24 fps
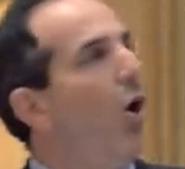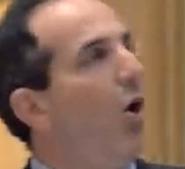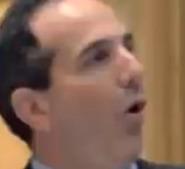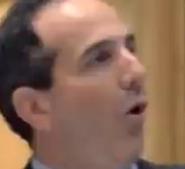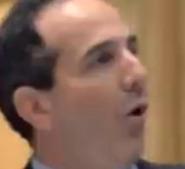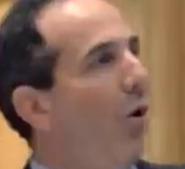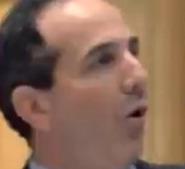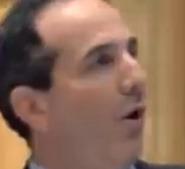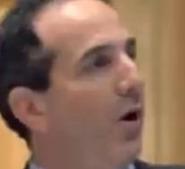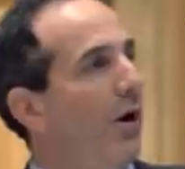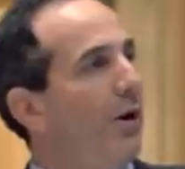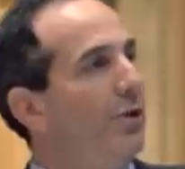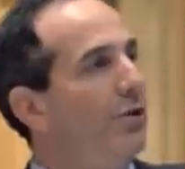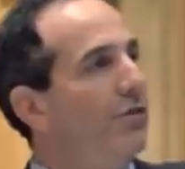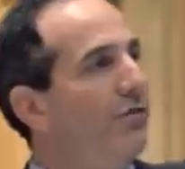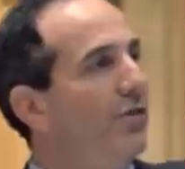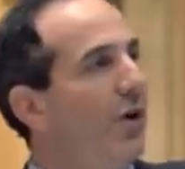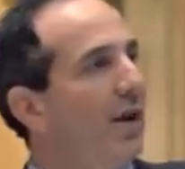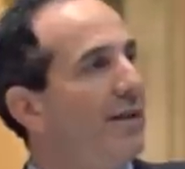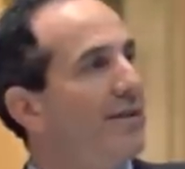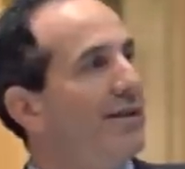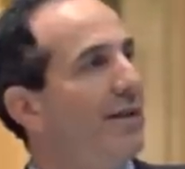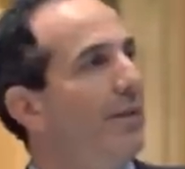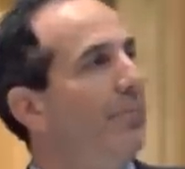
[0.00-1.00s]
Or you've
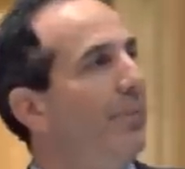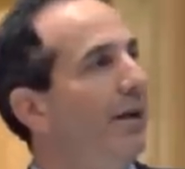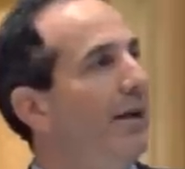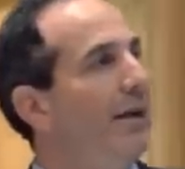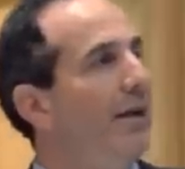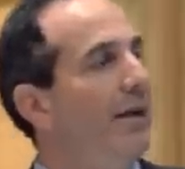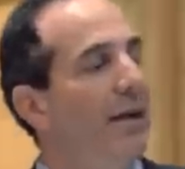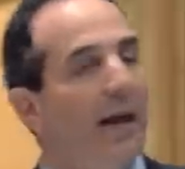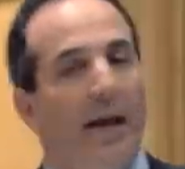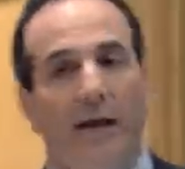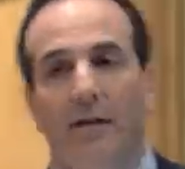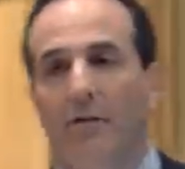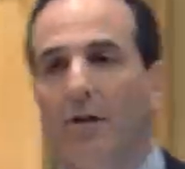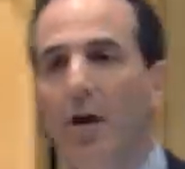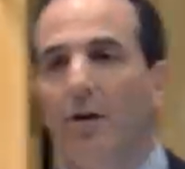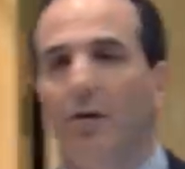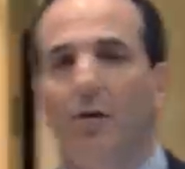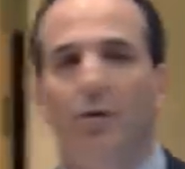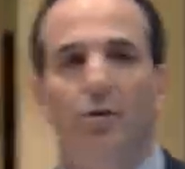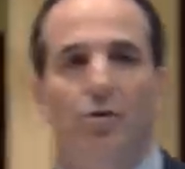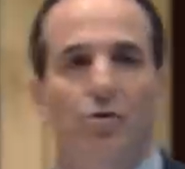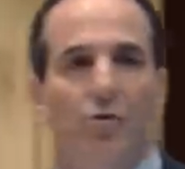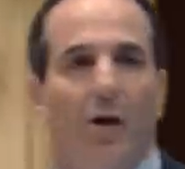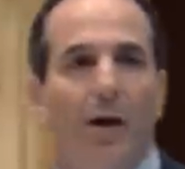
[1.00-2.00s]
got somebody like
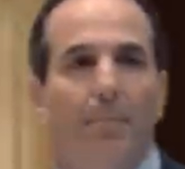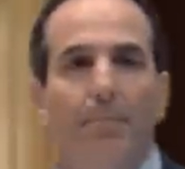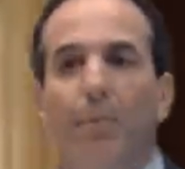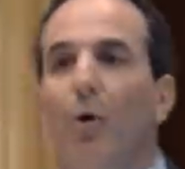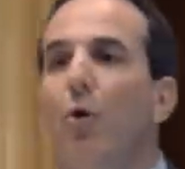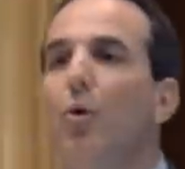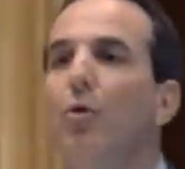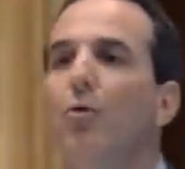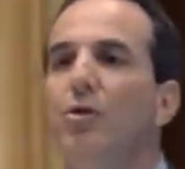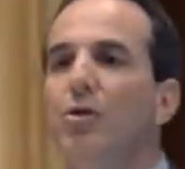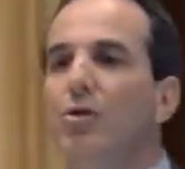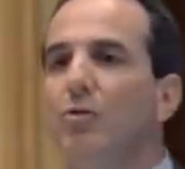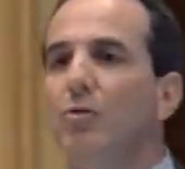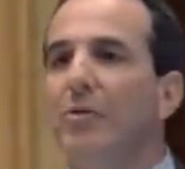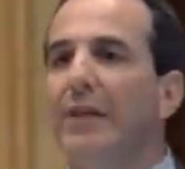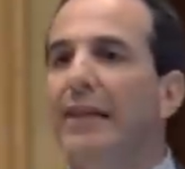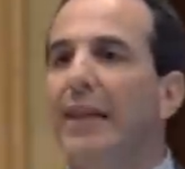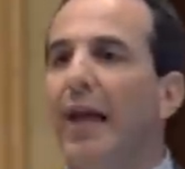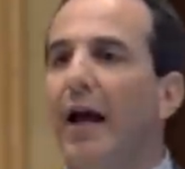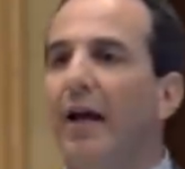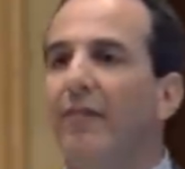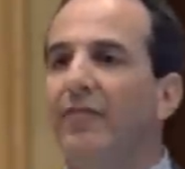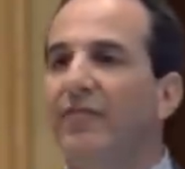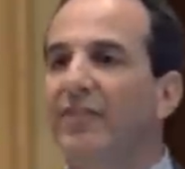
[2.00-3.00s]
Donald Trump who you
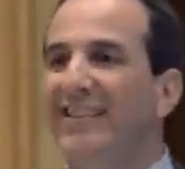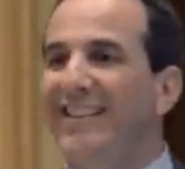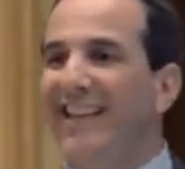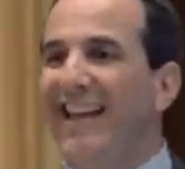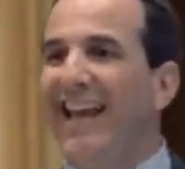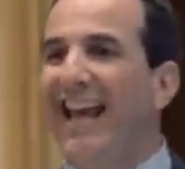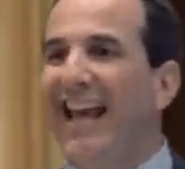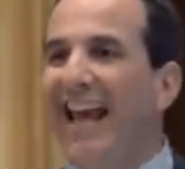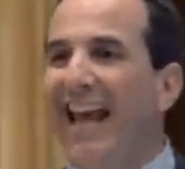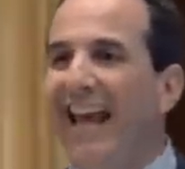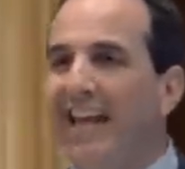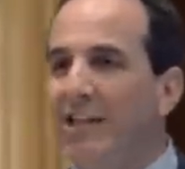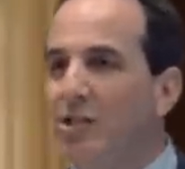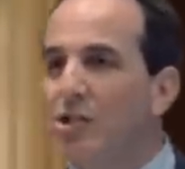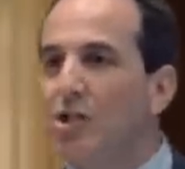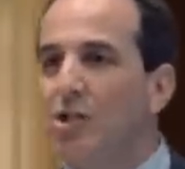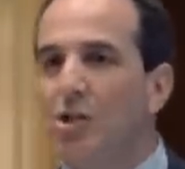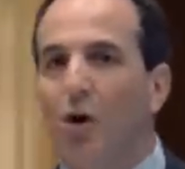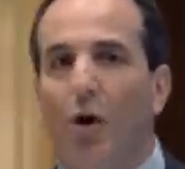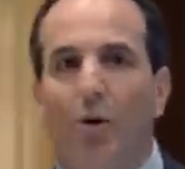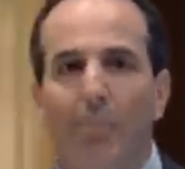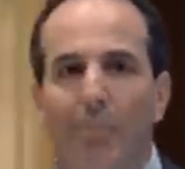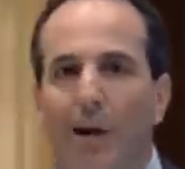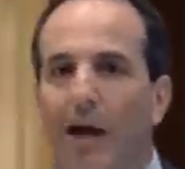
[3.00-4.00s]
love to hate
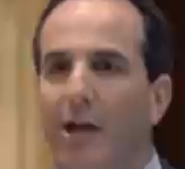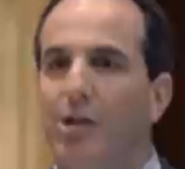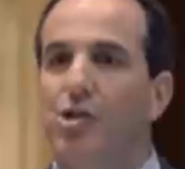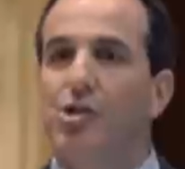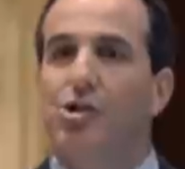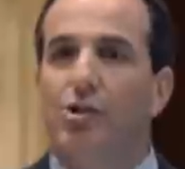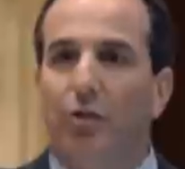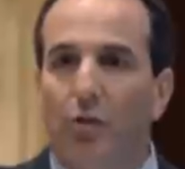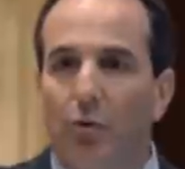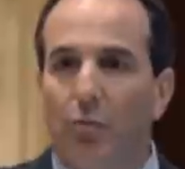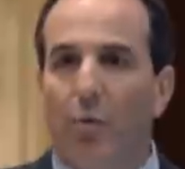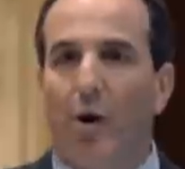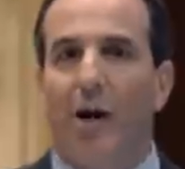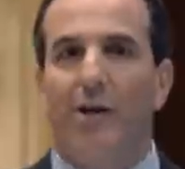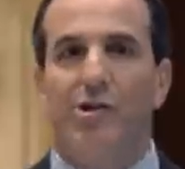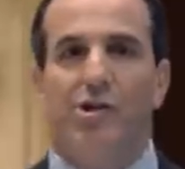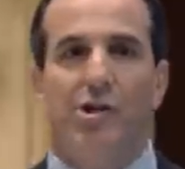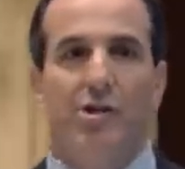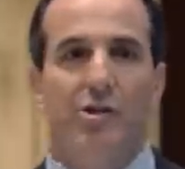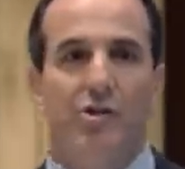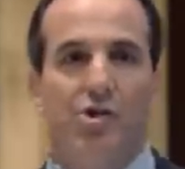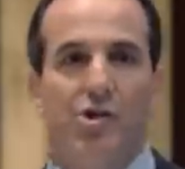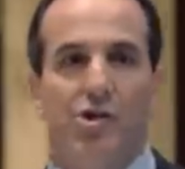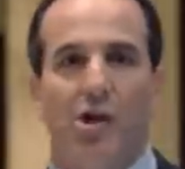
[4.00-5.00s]
so much you'll watch
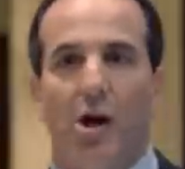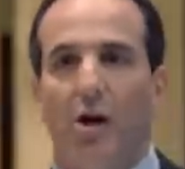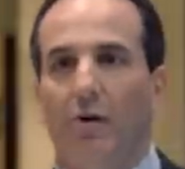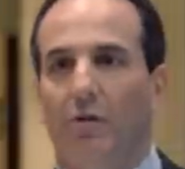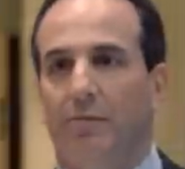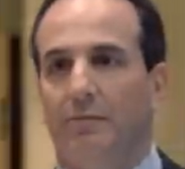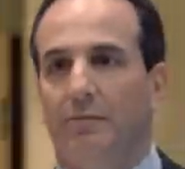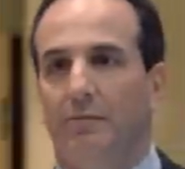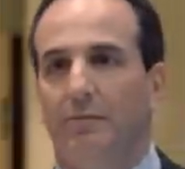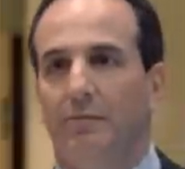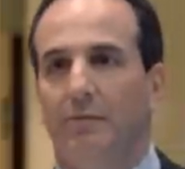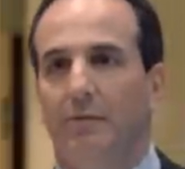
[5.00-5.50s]
his show.